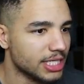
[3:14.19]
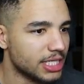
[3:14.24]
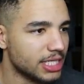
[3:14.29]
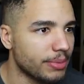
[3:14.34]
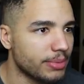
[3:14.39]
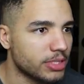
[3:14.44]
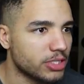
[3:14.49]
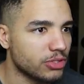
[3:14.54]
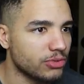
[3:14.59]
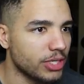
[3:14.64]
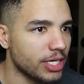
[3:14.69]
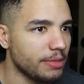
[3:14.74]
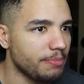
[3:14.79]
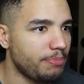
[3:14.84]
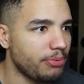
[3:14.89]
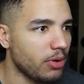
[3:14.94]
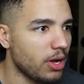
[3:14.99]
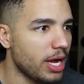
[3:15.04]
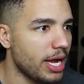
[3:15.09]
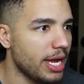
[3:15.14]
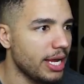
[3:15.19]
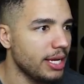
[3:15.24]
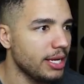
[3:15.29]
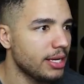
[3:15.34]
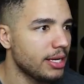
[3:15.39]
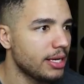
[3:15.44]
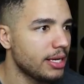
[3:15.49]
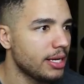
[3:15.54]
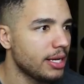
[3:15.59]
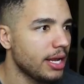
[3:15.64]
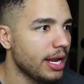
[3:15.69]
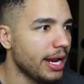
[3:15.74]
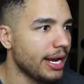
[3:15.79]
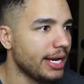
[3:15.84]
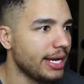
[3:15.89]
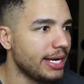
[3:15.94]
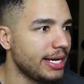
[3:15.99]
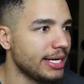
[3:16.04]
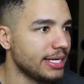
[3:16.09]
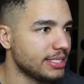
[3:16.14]
we have the screenplay
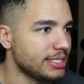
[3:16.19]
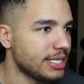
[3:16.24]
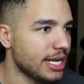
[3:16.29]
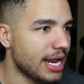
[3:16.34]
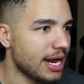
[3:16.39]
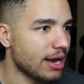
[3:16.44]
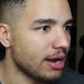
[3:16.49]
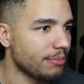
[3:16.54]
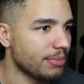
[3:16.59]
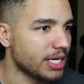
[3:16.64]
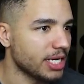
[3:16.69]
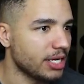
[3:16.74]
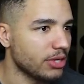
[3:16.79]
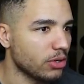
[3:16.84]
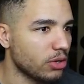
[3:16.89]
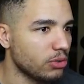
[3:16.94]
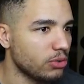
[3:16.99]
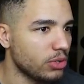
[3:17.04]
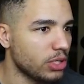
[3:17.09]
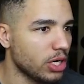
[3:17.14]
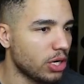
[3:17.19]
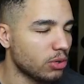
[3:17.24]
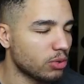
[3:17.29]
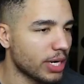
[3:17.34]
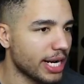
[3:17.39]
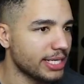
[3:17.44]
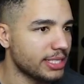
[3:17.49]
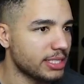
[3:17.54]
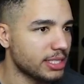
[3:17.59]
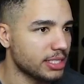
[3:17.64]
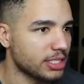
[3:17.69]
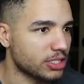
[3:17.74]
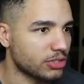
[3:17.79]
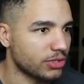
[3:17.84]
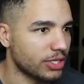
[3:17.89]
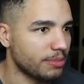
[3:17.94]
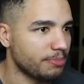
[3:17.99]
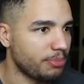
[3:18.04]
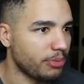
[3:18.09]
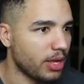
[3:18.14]
and it is there. I'm gonna go go right to the
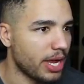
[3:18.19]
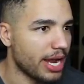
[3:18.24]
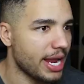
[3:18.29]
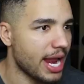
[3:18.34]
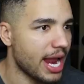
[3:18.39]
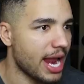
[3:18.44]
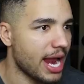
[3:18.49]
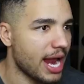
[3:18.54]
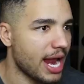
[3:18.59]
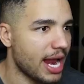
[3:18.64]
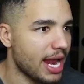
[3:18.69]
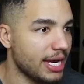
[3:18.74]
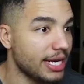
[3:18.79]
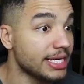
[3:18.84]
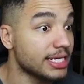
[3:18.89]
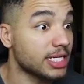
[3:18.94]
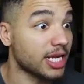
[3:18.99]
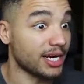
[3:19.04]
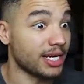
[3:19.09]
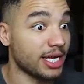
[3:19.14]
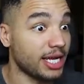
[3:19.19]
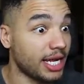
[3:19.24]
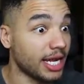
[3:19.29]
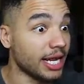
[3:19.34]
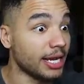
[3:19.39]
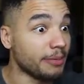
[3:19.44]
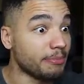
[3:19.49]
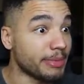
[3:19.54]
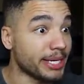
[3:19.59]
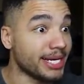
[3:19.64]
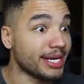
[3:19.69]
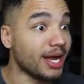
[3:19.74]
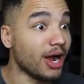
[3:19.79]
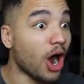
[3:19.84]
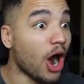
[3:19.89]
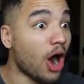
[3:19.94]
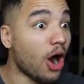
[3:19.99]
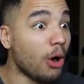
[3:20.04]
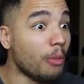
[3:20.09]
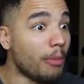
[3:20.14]
screenplay, and he's gonna keep it.
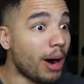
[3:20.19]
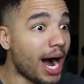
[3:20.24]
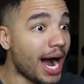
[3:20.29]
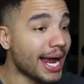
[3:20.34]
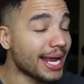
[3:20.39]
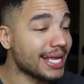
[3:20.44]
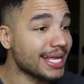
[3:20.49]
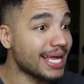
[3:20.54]
Oh my